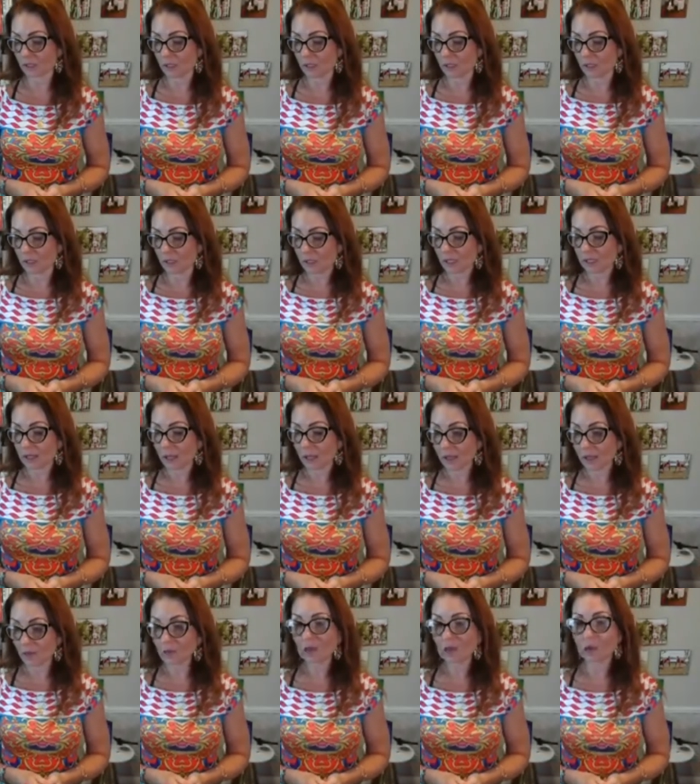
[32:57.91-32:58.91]
and I will
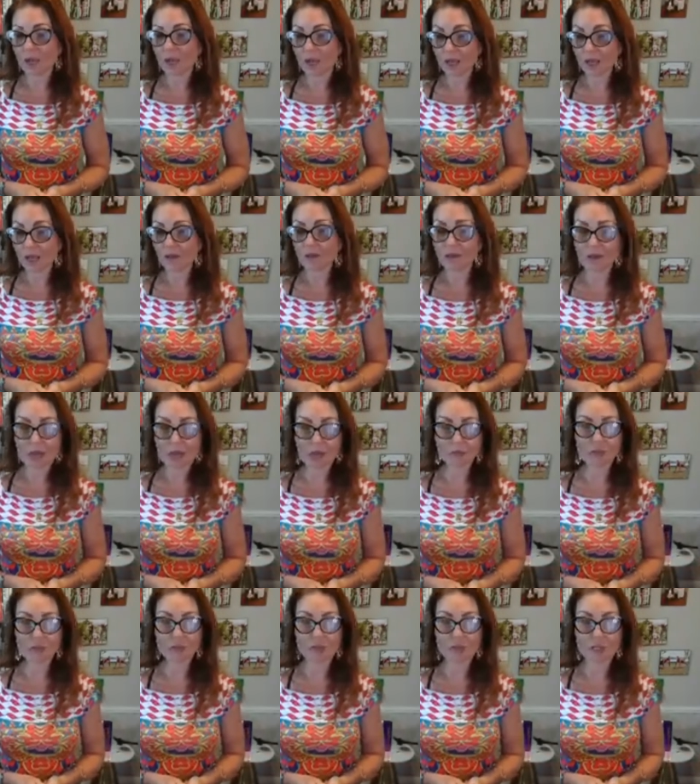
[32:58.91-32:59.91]
I will have to
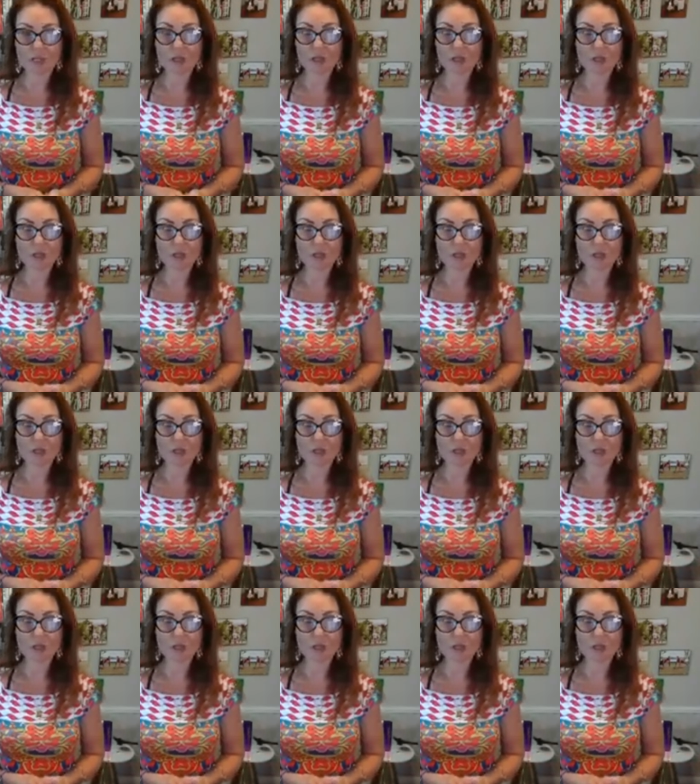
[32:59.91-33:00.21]
say, okay,